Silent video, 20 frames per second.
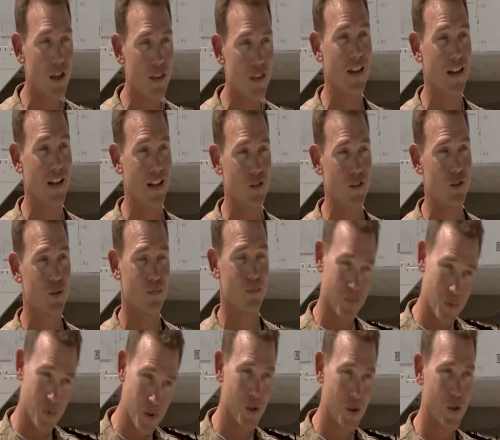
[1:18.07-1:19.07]
break things
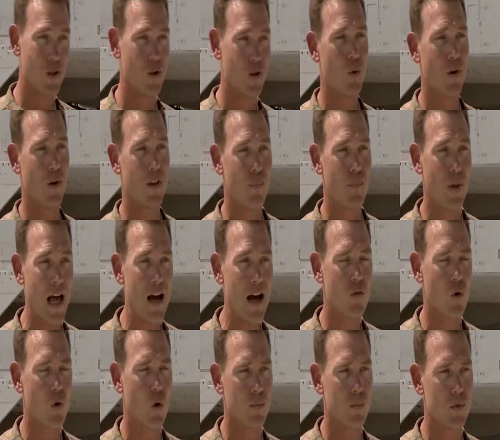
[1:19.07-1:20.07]
with
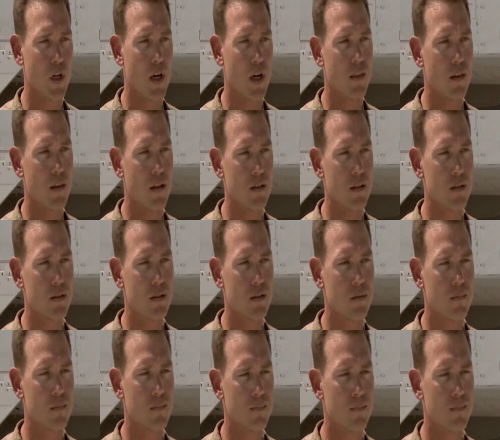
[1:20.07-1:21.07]
platforms like this.